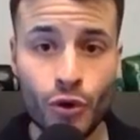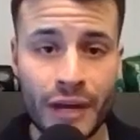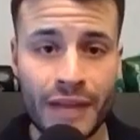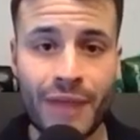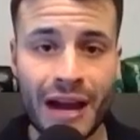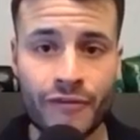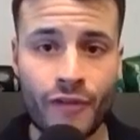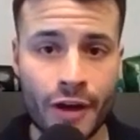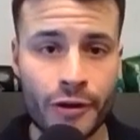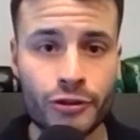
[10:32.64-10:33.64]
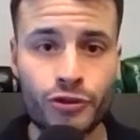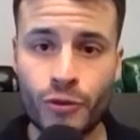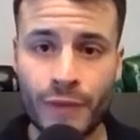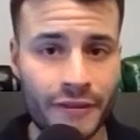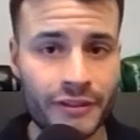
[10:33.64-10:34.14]
it backfires
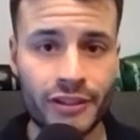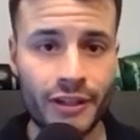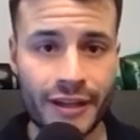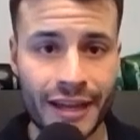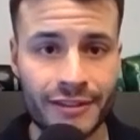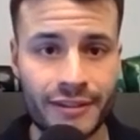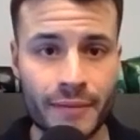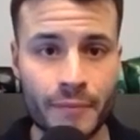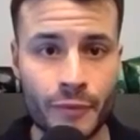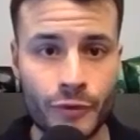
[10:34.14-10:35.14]
tremendously against them.